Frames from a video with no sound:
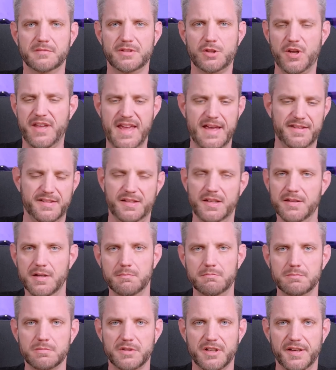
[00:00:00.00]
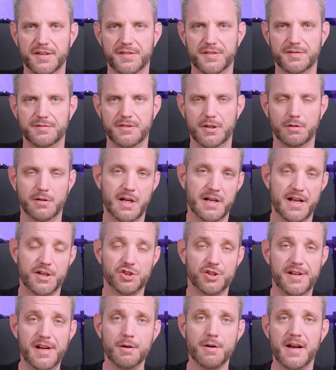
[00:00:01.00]
You can't see them because they're not
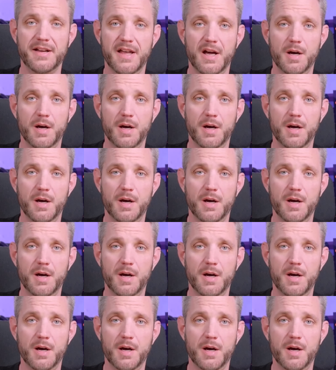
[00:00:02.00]
actually here right